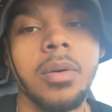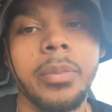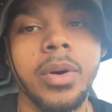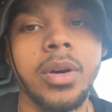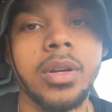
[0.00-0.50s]

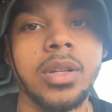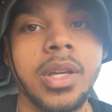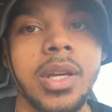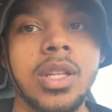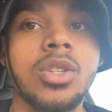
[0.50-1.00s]
But
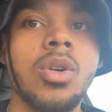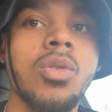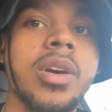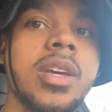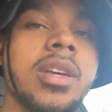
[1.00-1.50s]
yeah, let's
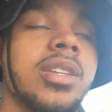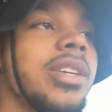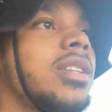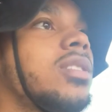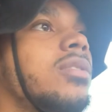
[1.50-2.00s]
go ahead and
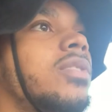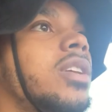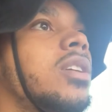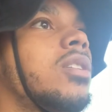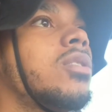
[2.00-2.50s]
get into the
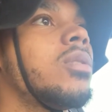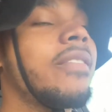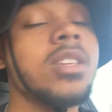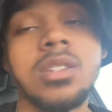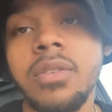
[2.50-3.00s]
video. If
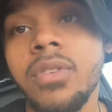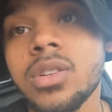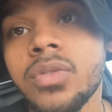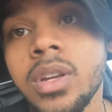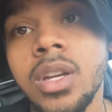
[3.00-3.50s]
this is your
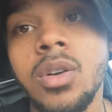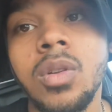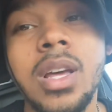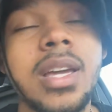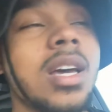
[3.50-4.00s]
first video,
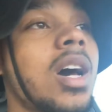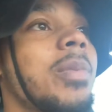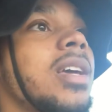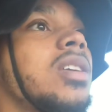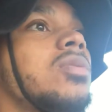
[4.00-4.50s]
like,
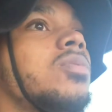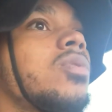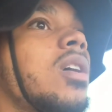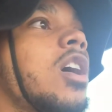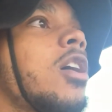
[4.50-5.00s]
comment, and
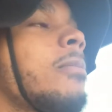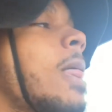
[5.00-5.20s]
subscribe.